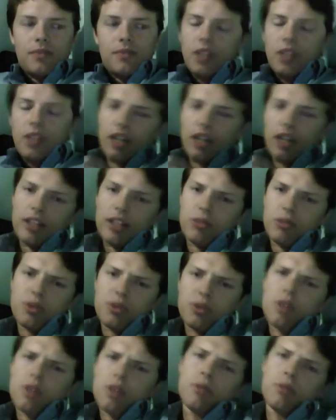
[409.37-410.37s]
Then I got to
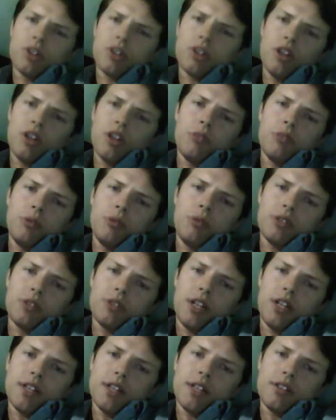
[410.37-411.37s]
observe a bunch of other people's
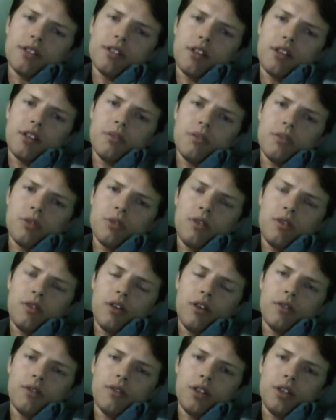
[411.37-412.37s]
classes, got to observe the
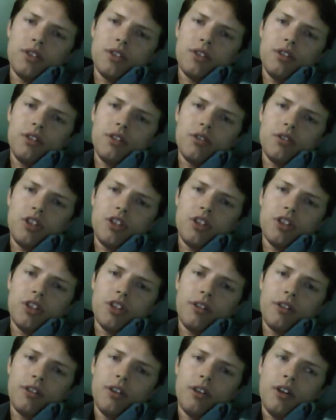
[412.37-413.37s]
other volunteers
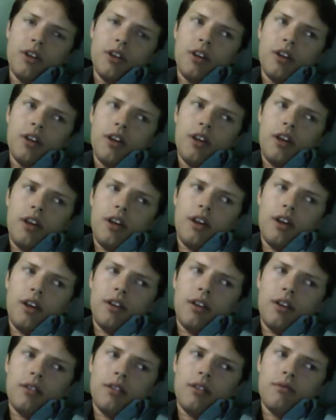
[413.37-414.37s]
teaching,
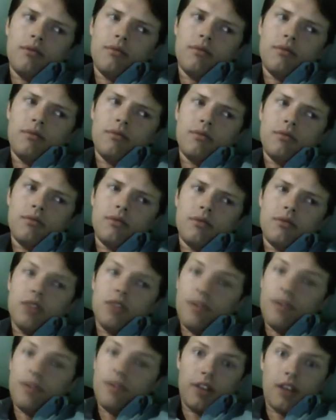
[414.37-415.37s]
and
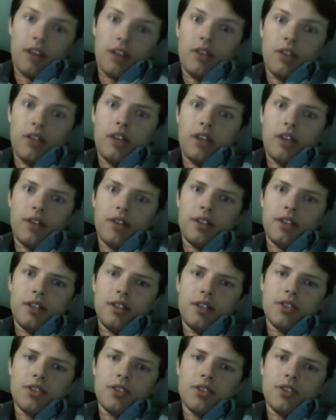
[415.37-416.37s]
definitely got a lot of
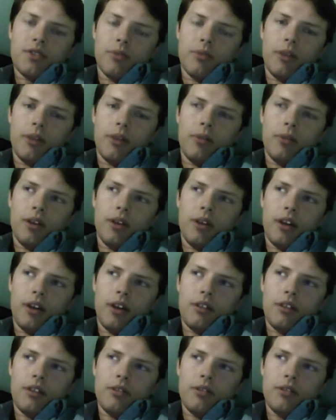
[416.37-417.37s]
ideas from them and how
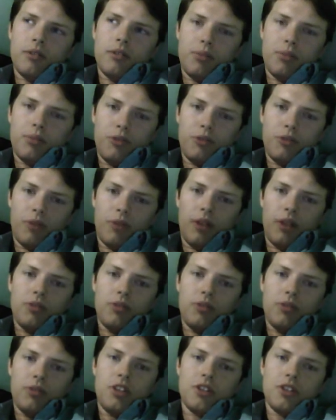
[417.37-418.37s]
to improve my own
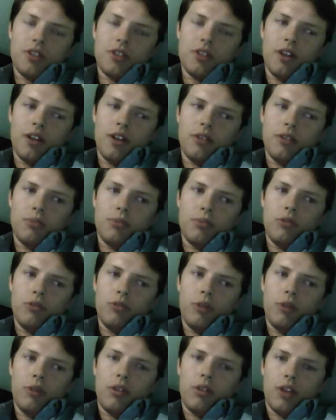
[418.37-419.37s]
teaching style and improve
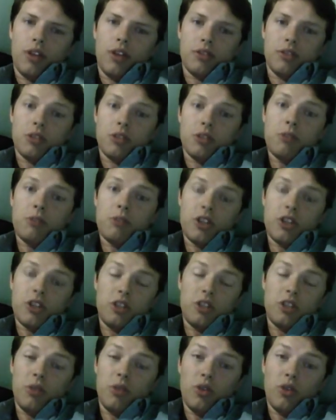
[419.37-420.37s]
my own classroom, especially
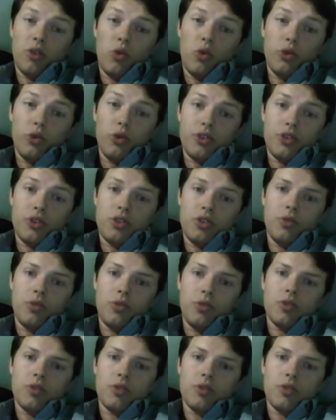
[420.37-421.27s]
with older students